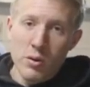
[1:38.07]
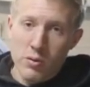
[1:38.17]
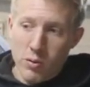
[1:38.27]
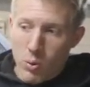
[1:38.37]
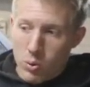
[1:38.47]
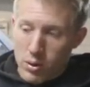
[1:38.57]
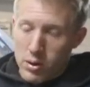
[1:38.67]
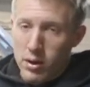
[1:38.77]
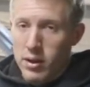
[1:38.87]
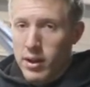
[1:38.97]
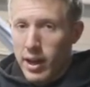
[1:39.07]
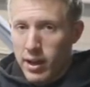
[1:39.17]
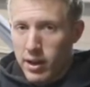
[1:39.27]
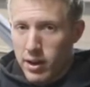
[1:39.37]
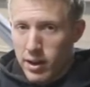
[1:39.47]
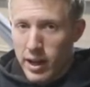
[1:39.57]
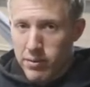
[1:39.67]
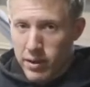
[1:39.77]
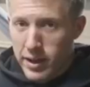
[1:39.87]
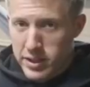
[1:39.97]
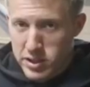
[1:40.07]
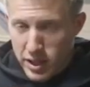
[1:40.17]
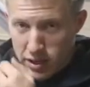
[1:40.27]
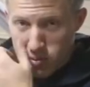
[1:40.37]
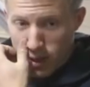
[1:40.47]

for FIA stage